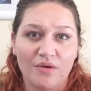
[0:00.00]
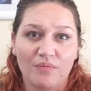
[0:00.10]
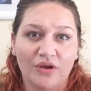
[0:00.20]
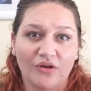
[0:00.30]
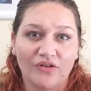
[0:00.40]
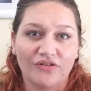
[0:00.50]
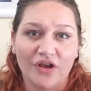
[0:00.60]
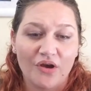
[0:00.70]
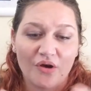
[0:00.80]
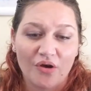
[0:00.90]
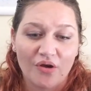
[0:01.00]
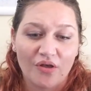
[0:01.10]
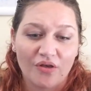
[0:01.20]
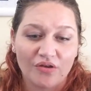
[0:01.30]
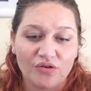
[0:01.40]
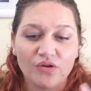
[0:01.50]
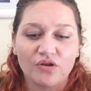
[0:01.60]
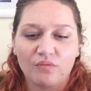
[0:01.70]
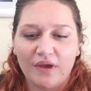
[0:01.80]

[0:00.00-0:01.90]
because you can